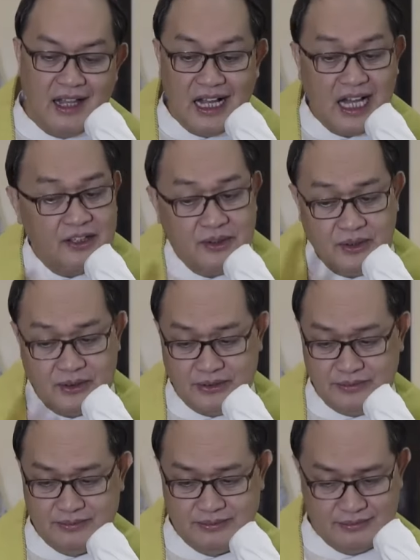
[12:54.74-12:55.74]
I know,
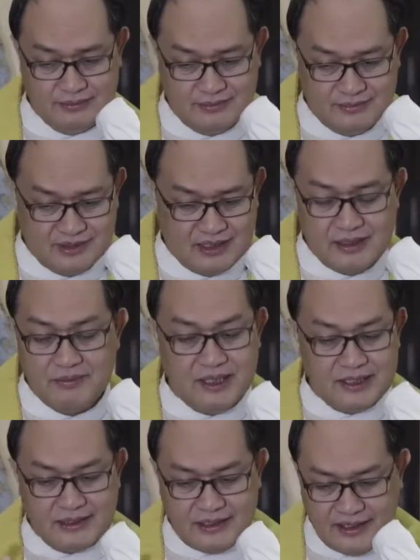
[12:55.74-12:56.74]

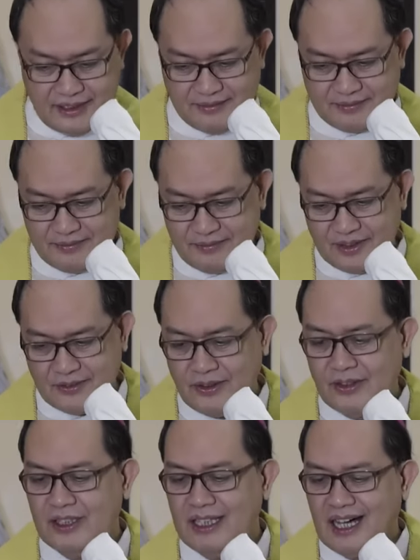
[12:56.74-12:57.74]
admittedly,
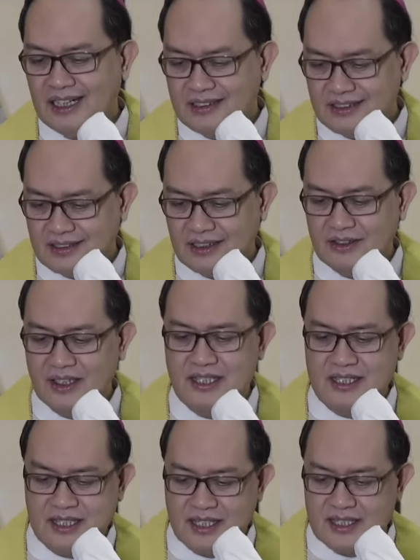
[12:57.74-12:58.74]
all other
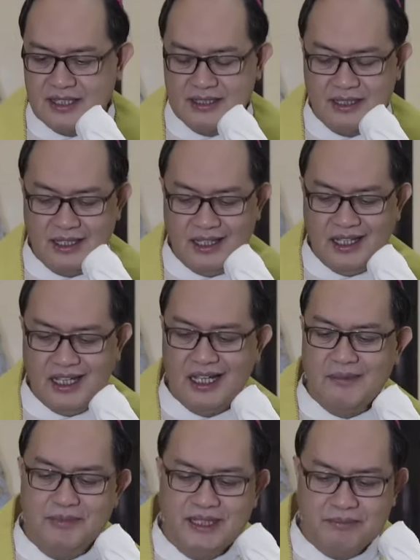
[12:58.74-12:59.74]
dioceses
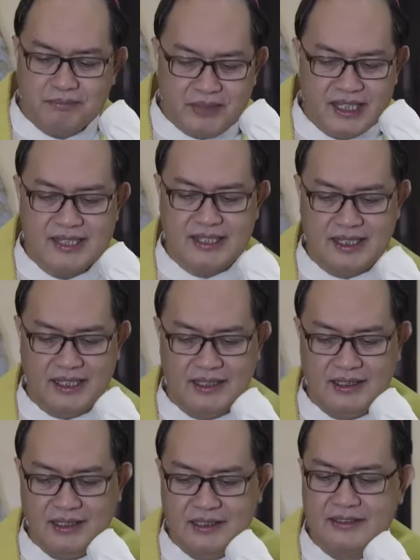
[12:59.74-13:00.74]
have been busy
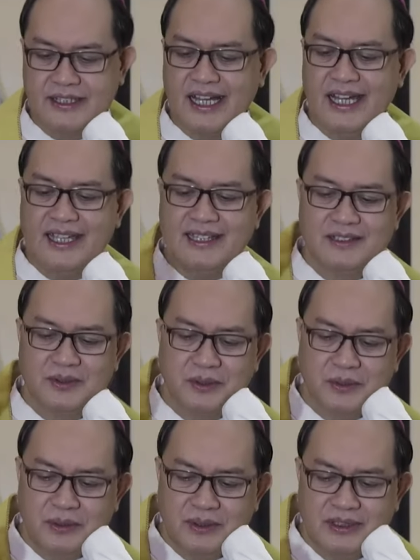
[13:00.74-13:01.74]
trying
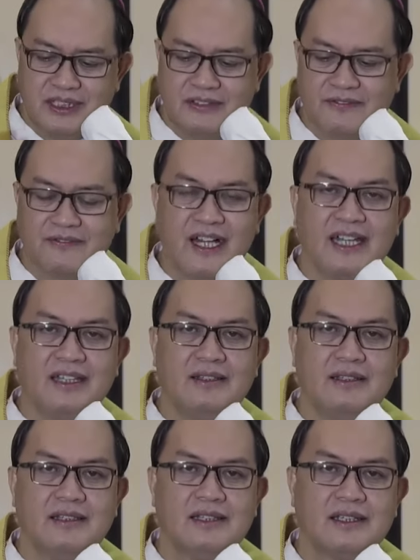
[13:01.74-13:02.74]
to
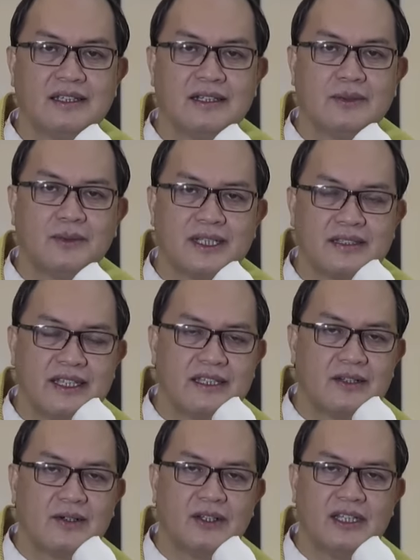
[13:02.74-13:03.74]
define what they
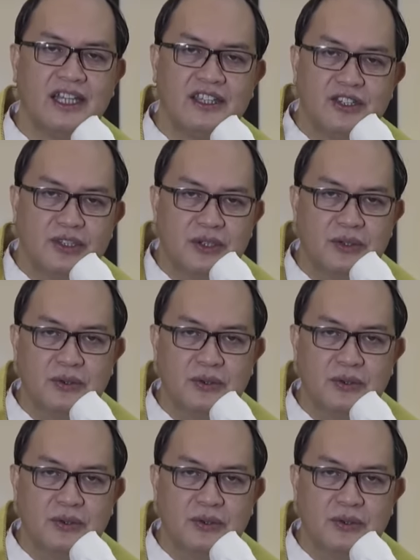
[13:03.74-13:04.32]
call a new